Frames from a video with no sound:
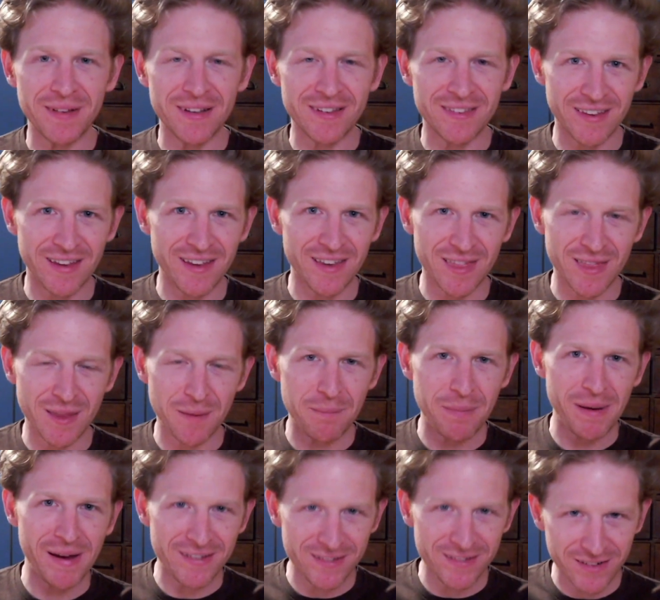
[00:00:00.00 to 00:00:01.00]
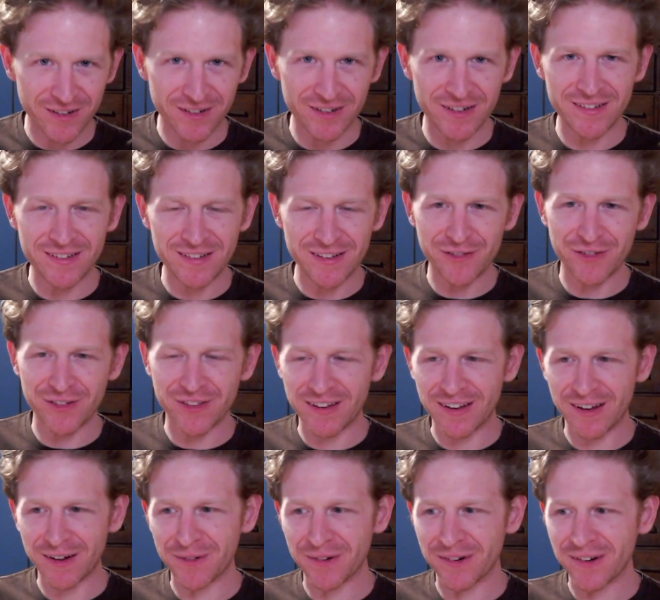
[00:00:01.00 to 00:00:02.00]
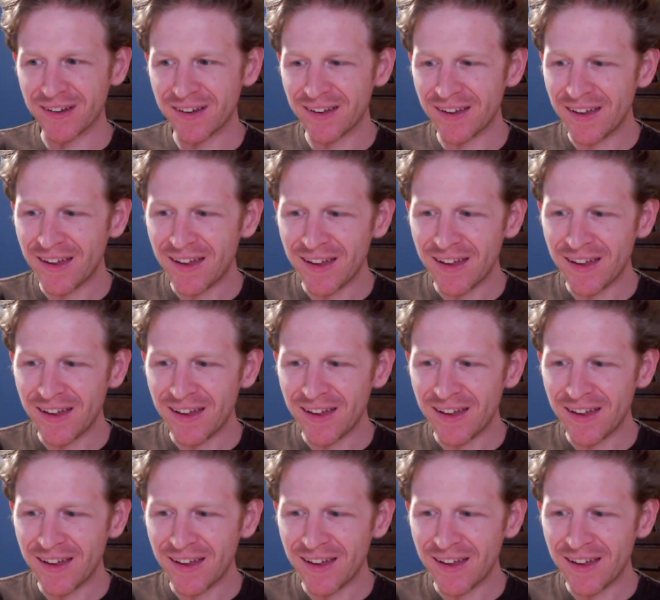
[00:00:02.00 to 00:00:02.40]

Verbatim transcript: It's like the base currency for the network.